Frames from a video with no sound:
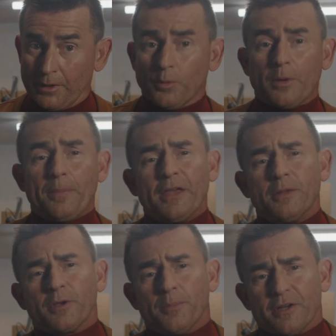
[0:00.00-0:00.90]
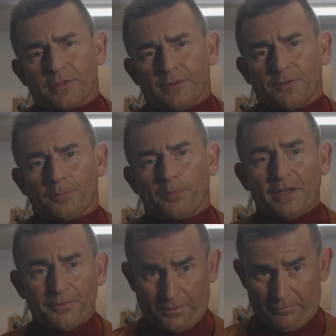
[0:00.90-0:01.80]
we pay them commissions
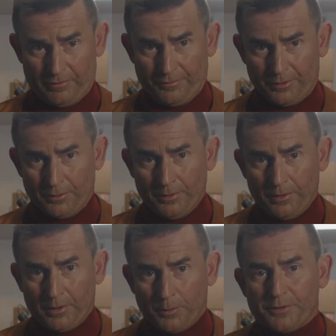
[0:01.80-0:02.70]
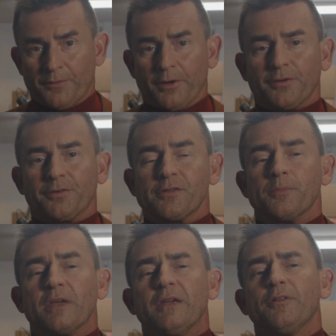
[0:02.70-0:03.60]
based on revenue, which focuses
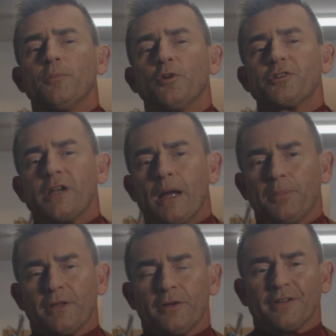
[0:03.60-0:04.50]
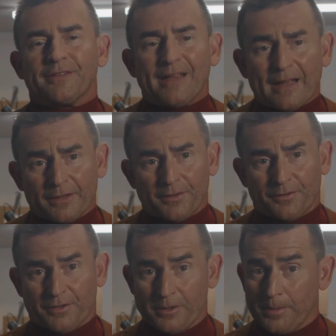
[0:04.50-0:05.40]
them even more sharply on exactly
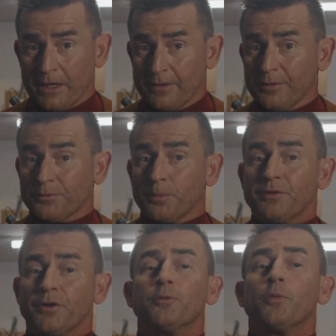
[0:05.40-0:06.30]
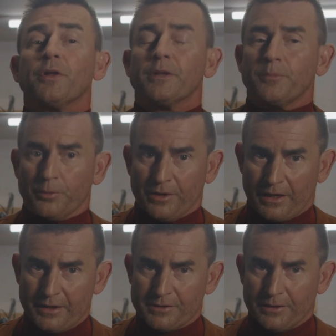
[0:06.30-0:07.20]
the set of behaviors we don't want them to
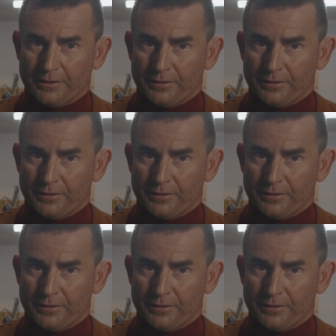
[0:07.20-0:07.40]
engage in.